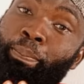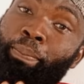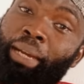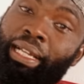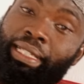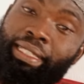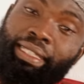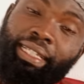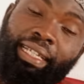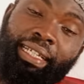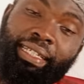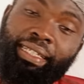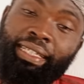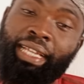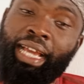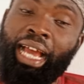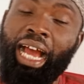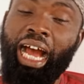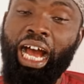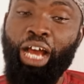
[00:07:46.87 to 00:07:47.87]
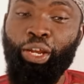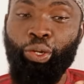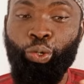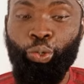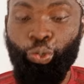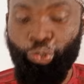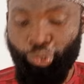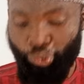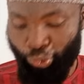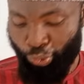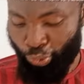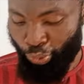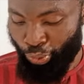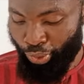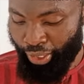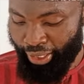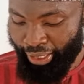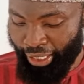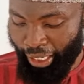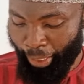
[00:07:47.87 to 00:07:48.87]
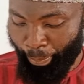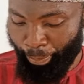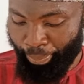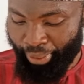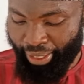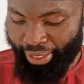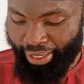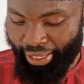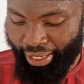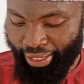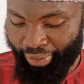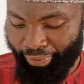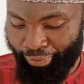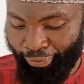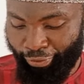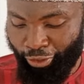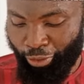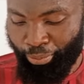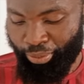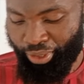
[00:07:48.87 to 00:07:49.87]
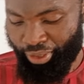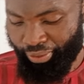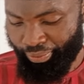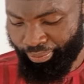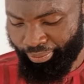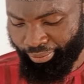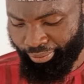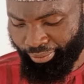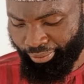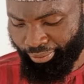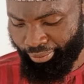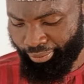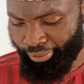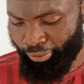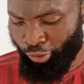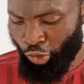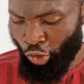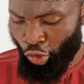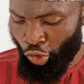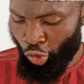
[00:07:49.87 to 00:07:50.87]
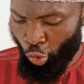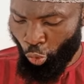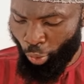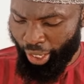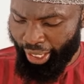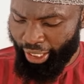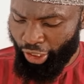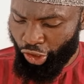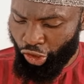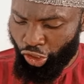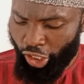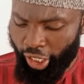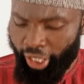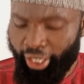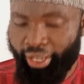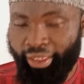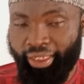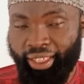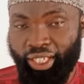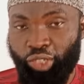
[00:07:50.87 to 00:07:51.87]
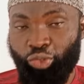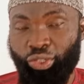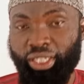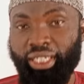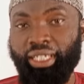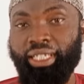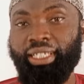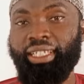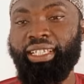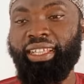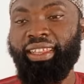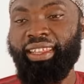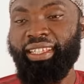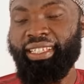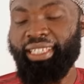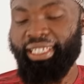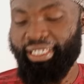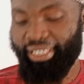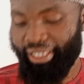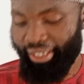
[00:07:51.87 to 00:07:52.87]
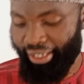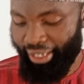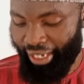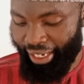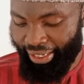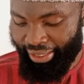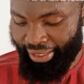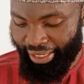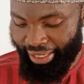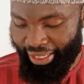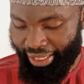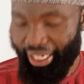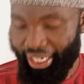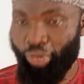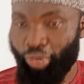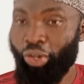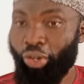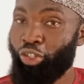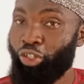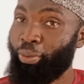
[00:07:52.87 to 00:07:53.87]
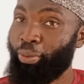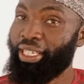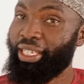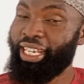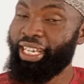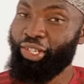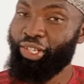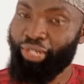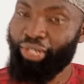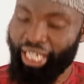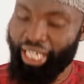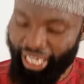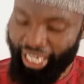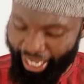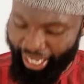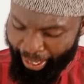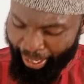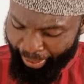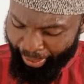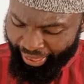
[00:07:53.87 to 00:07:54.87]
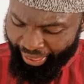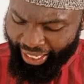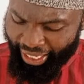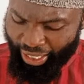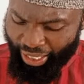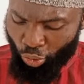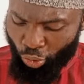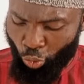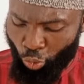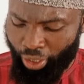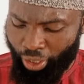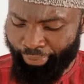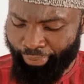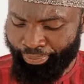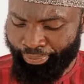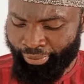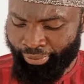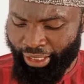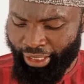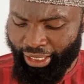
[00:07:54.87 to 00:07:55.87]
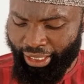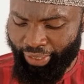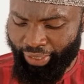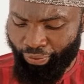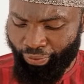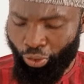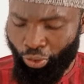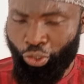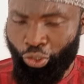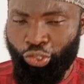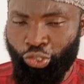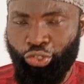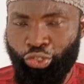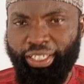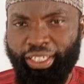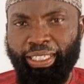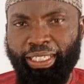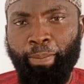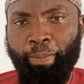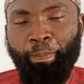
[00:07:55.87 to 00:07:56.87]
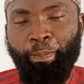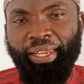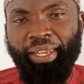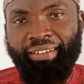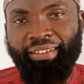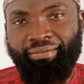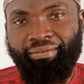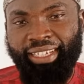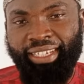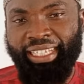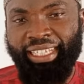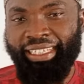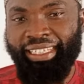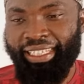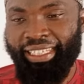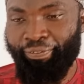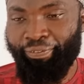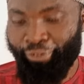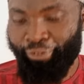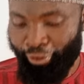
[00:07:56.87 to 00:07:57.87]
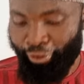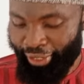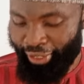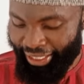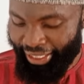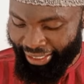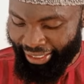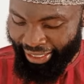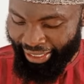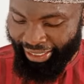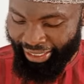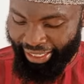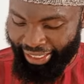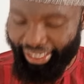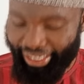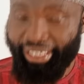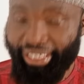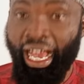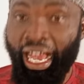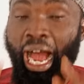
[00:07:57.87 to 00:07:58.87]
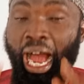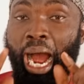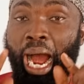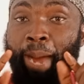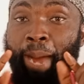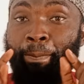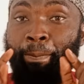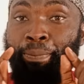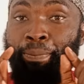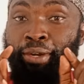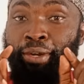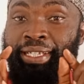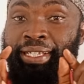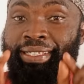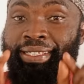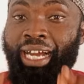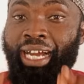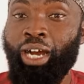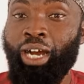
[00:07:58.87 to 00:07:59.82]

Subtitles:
past tense and also their present forms. To quickly join this with it, this is the last exercise we're going to be taking today. This one, it is for us to simply read the following sentences and point